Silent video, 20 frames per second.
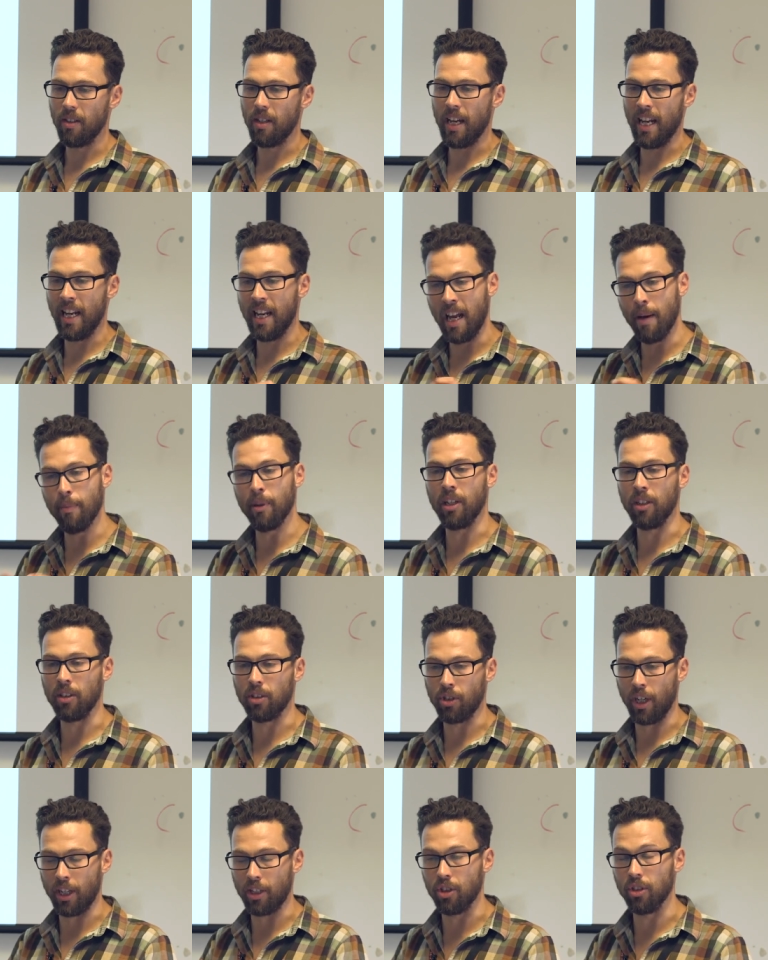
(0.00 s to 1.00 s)
inhibiting
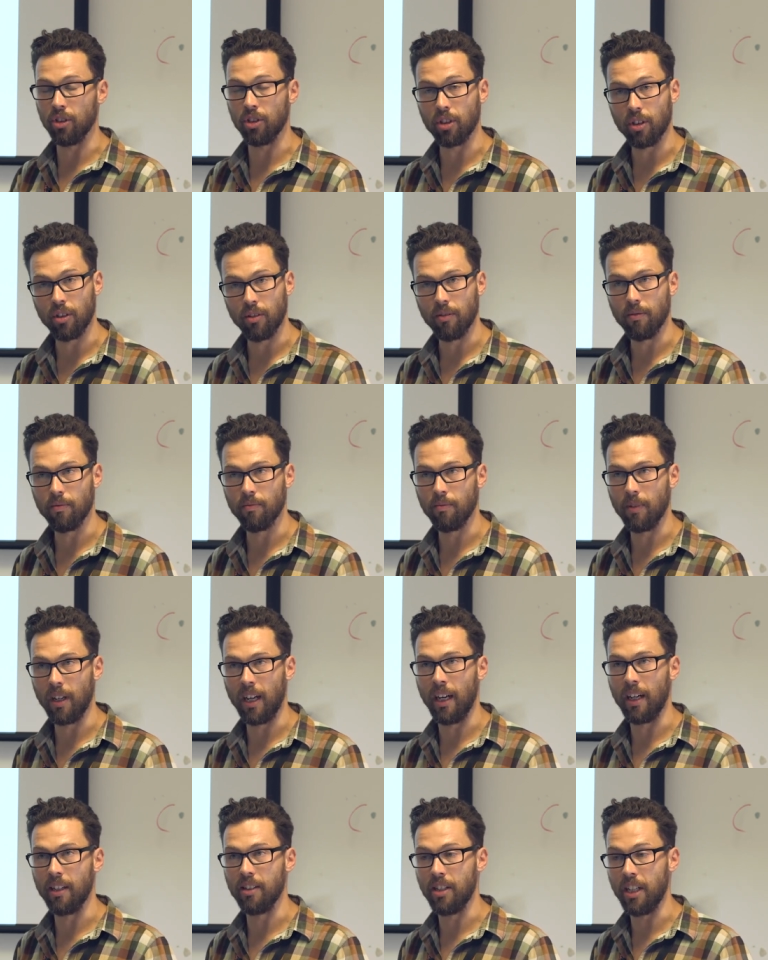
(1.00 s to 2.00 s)
structures
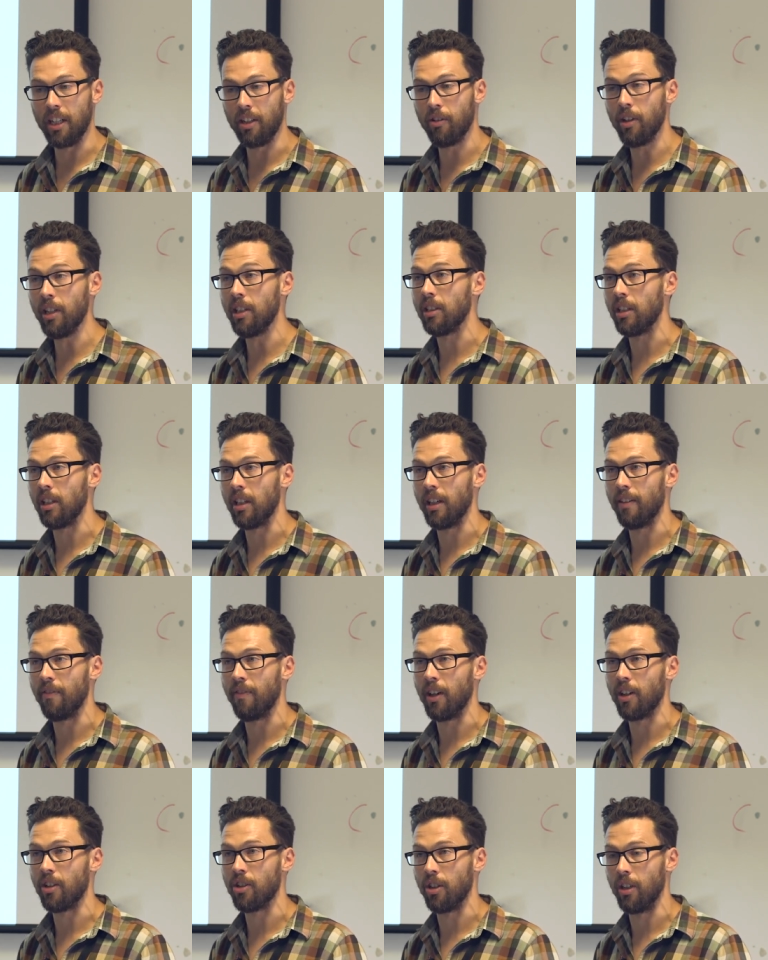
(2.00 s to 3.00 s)
decrease in their
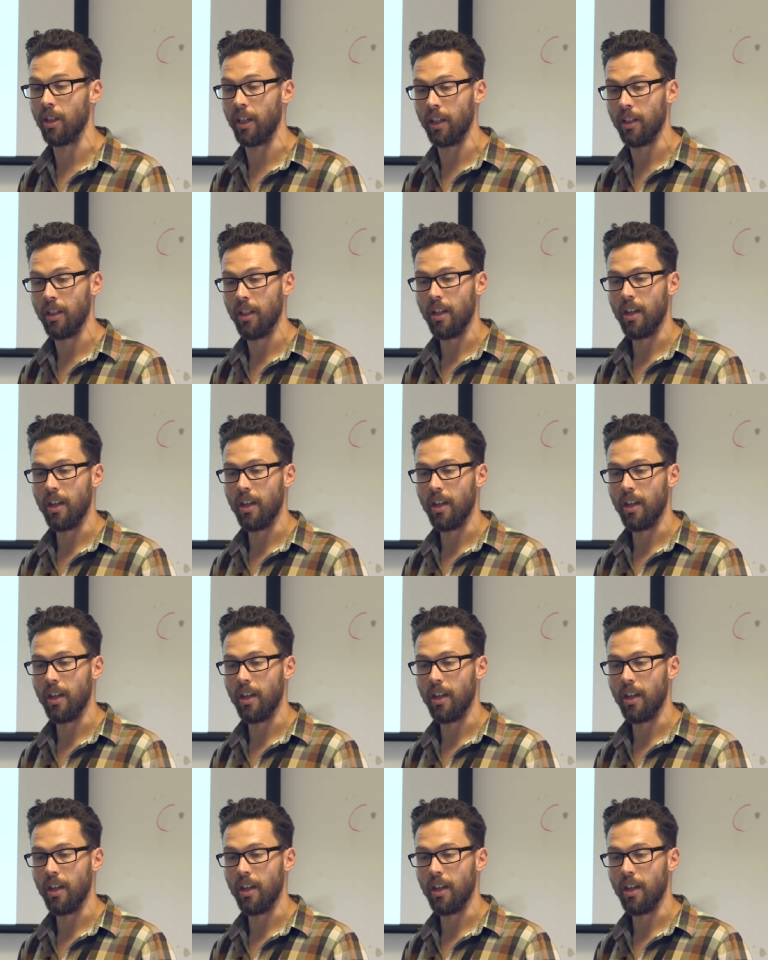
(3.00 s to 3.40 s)
functioning,